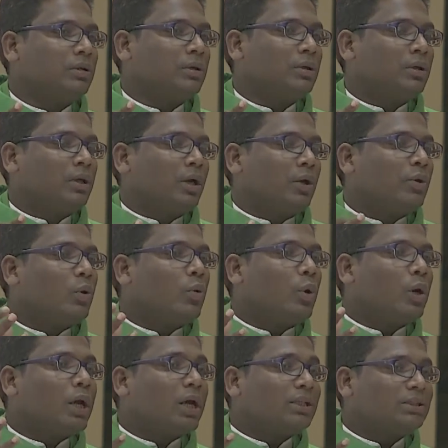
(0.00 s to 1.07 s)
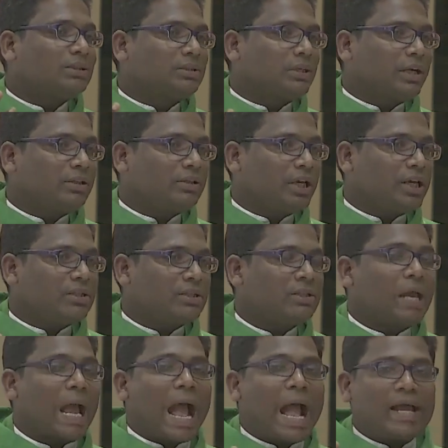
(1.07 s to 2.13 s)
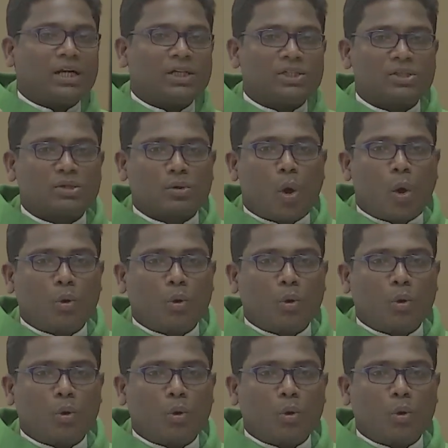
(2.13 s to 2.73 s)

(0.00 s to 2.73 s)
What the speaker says: You know what are the 3 things? Aaron's rod,